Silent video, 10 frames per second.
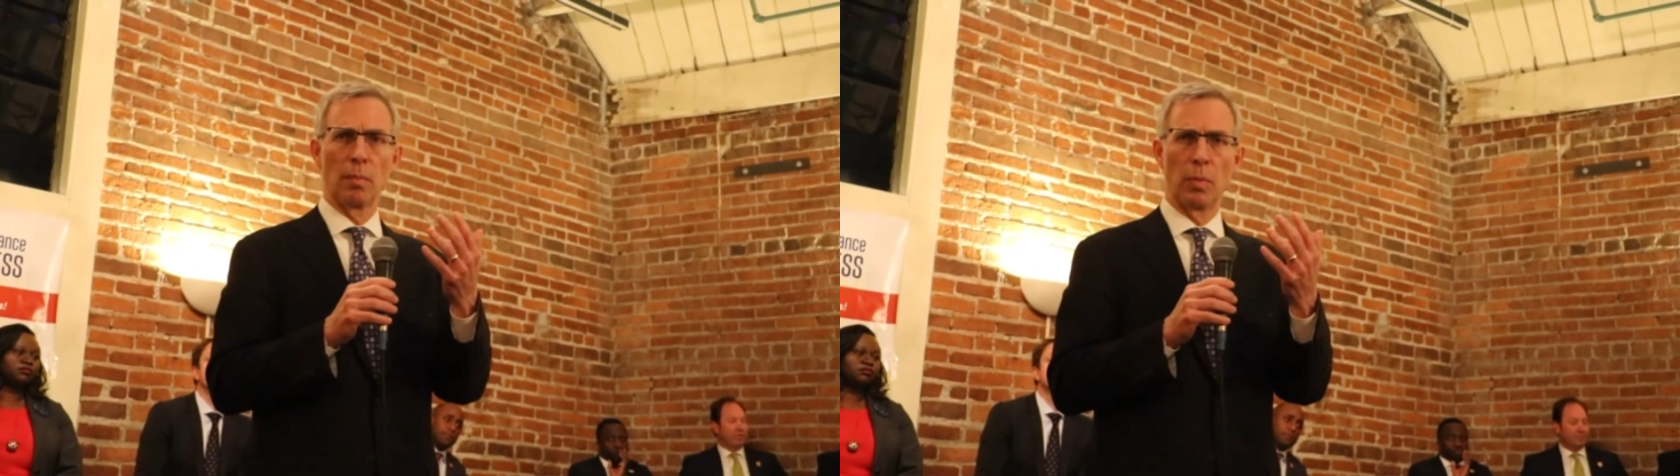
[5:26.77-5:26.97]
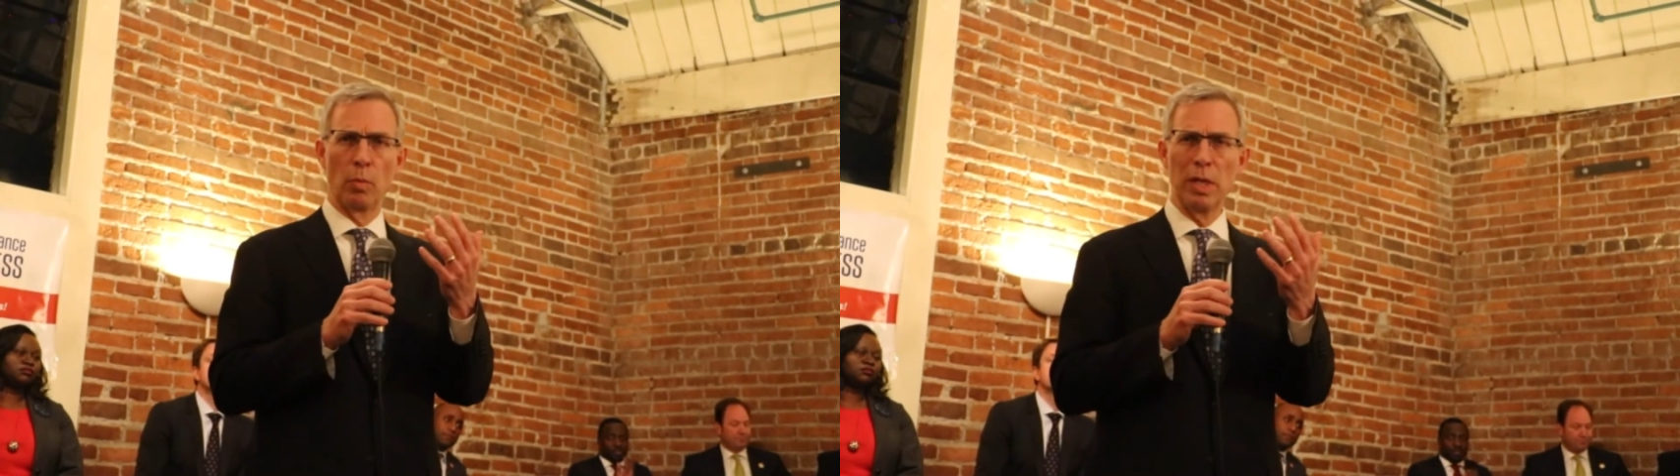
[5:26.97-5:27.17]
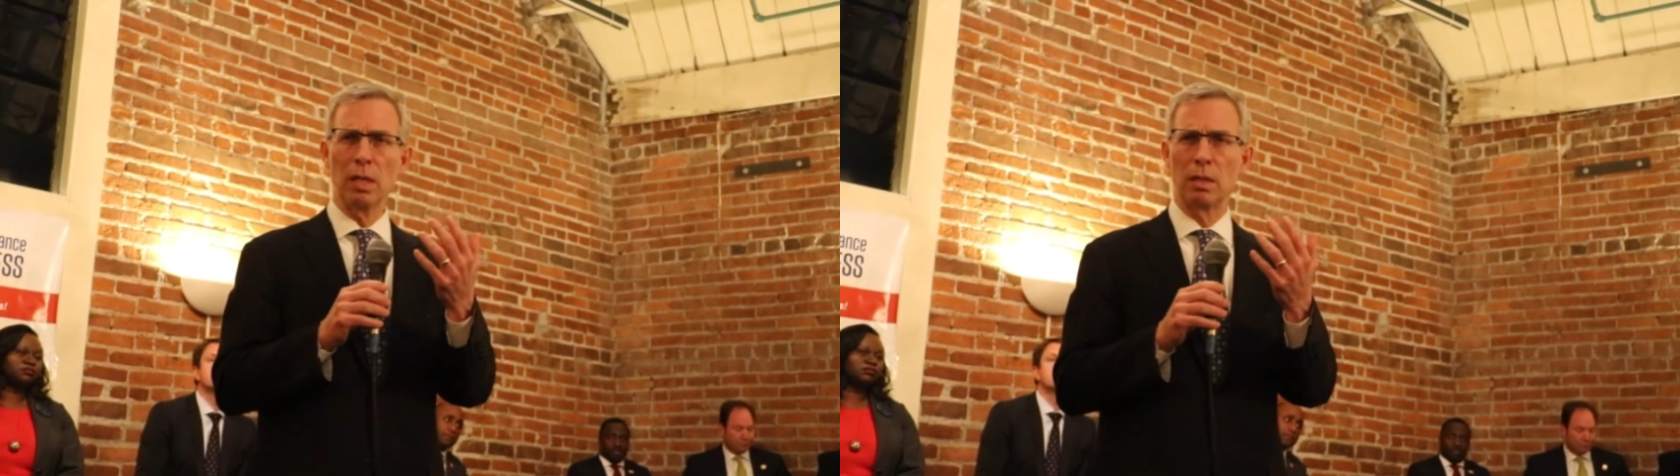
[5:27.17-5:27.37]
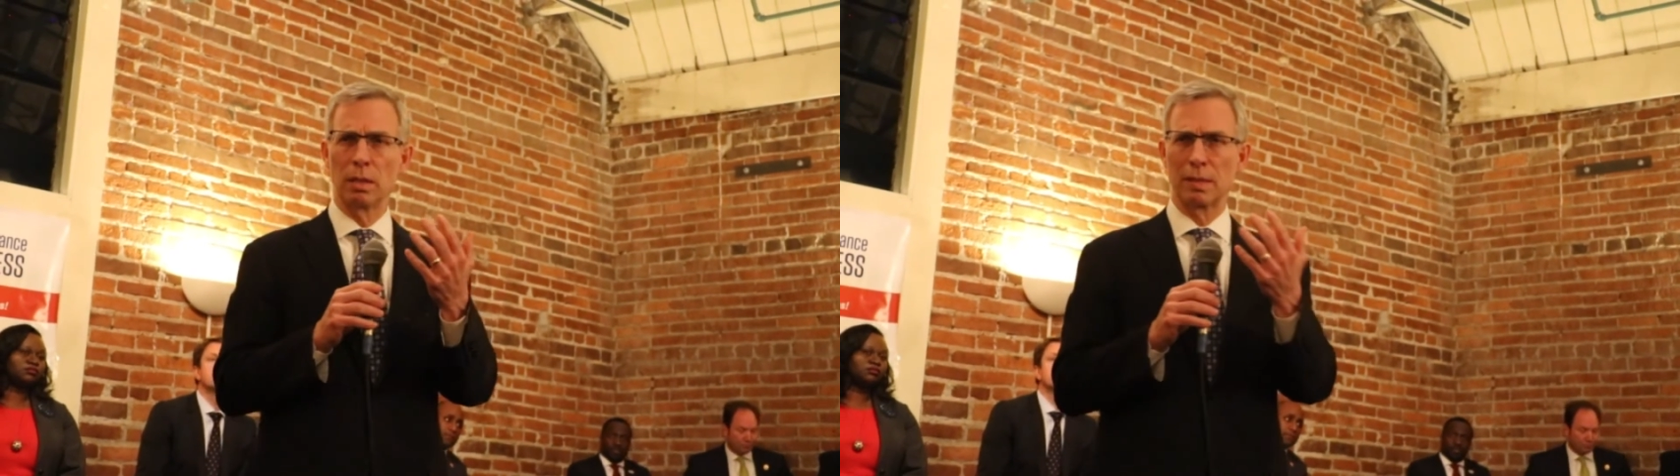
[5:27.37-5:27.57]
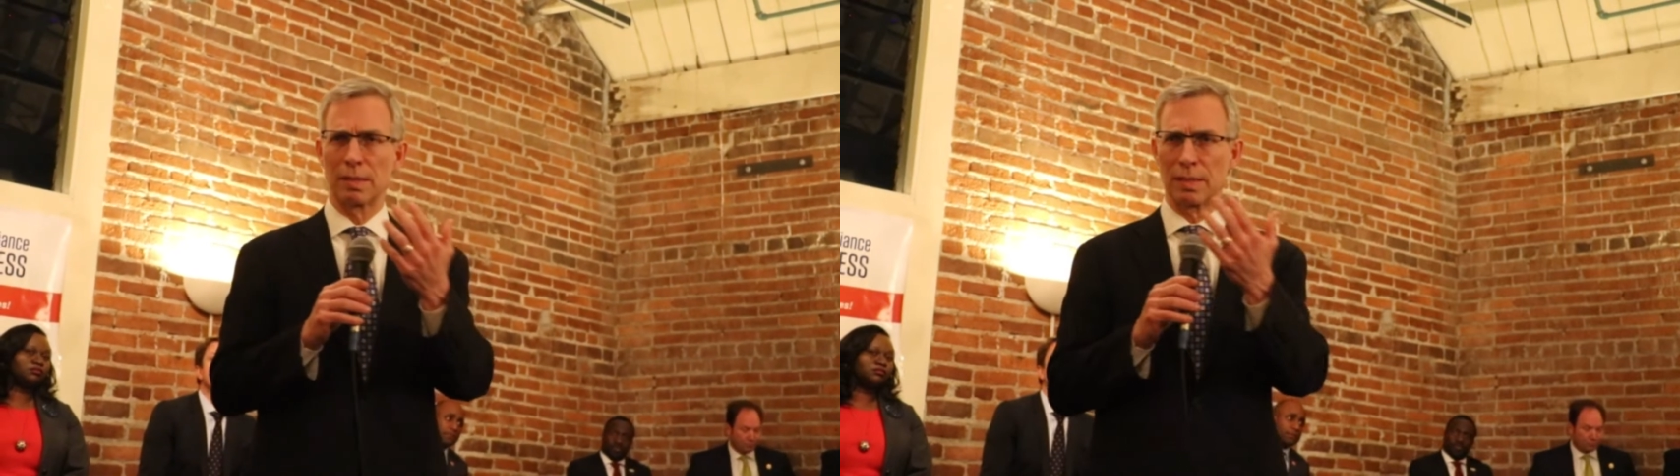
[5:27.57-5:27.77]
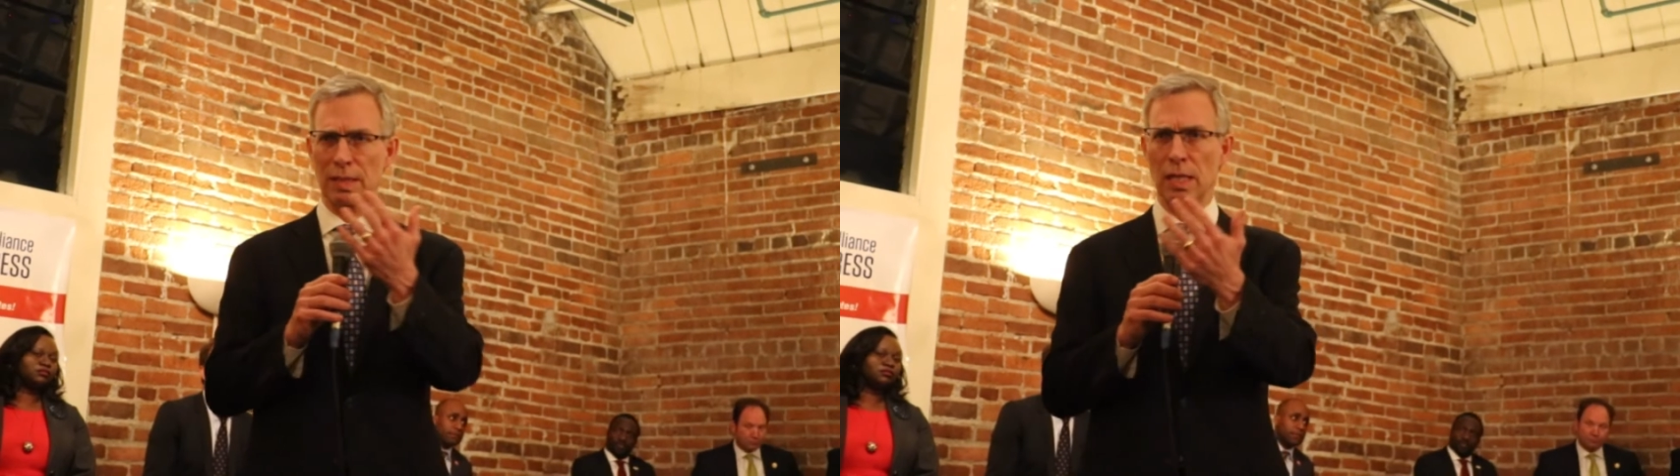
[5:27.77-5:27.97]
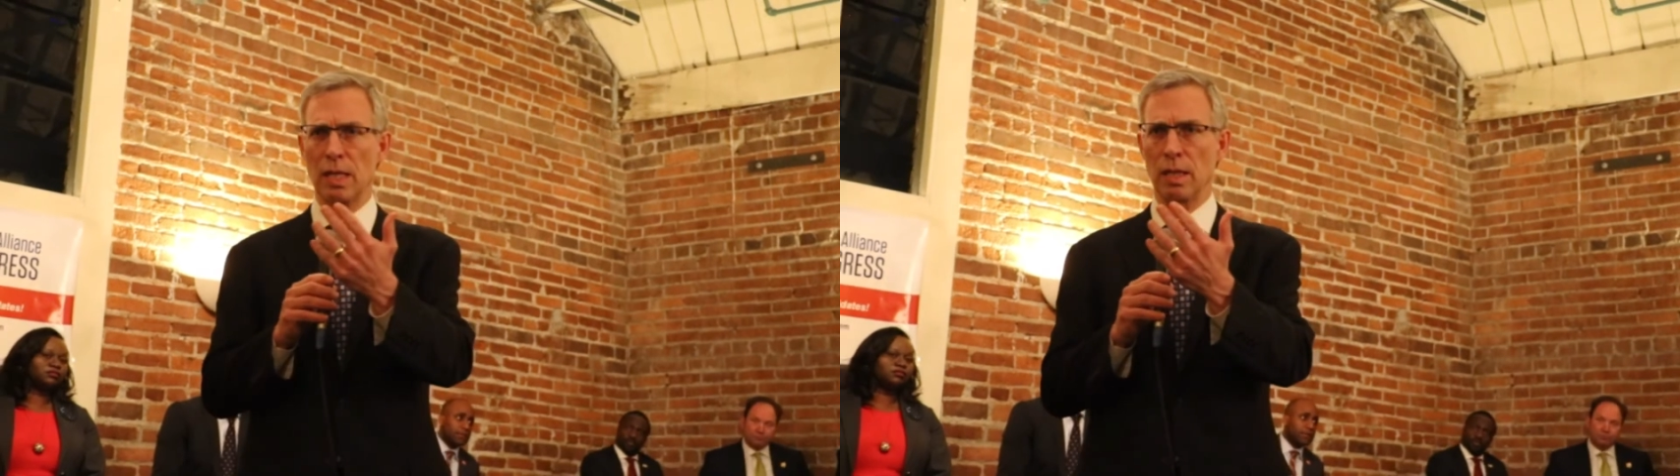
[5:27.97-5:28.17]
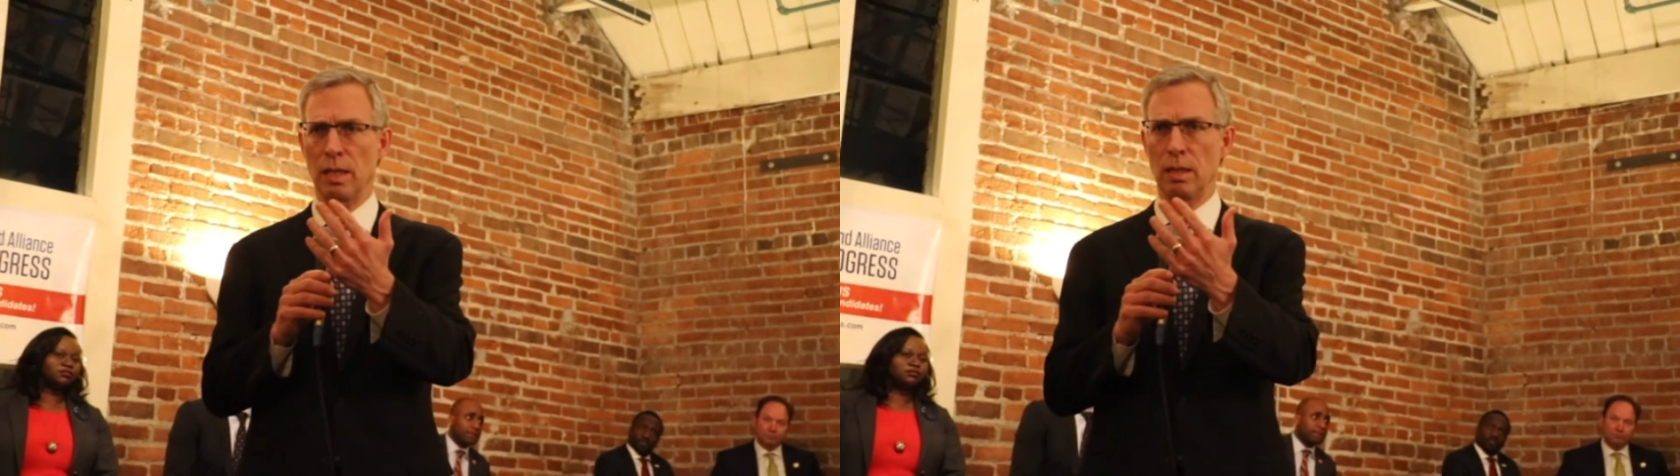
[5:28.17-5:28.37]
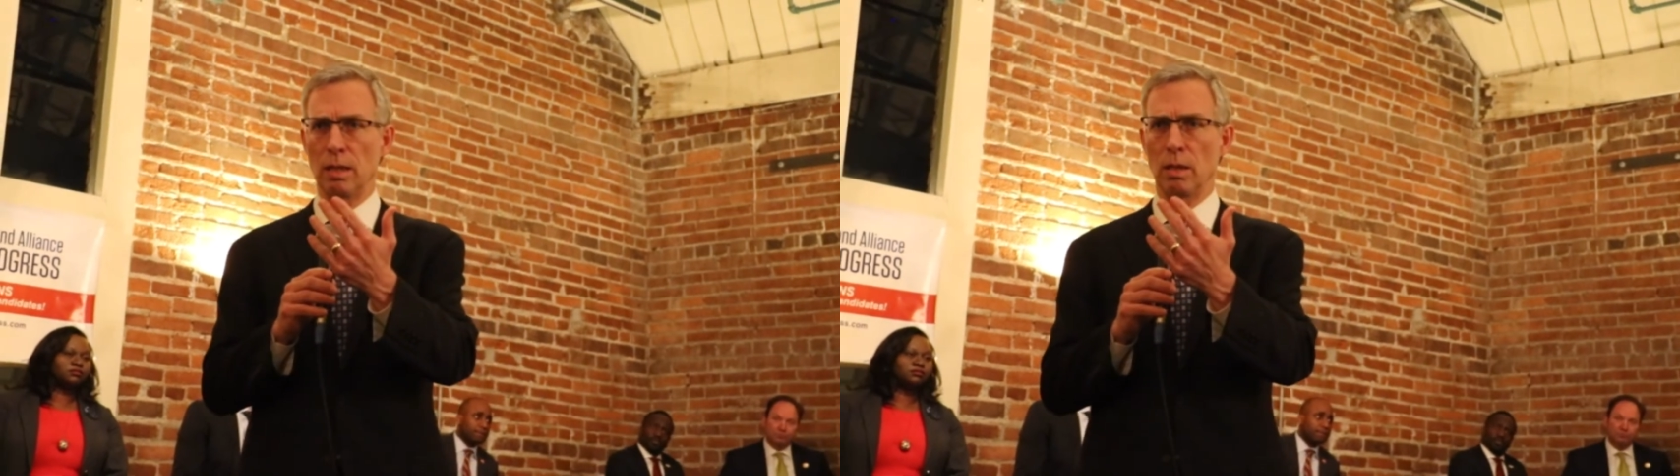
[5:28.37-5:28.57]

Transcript: but we need to see